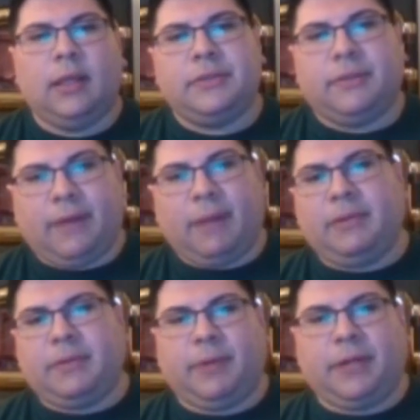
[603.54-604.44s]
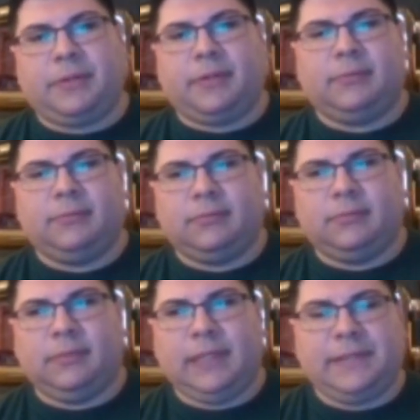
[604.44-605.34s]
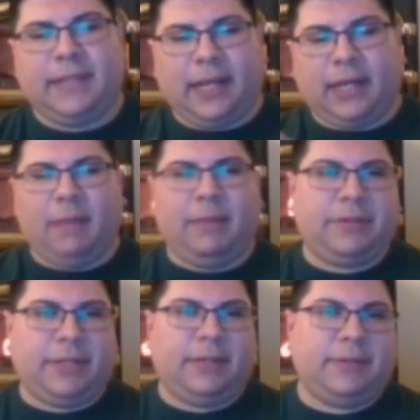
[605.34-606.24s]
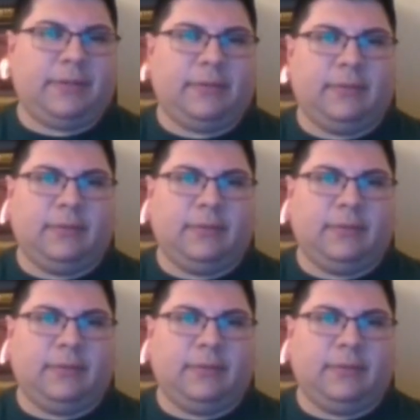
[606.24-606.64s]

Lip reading: So environmental pressure leads to economic change.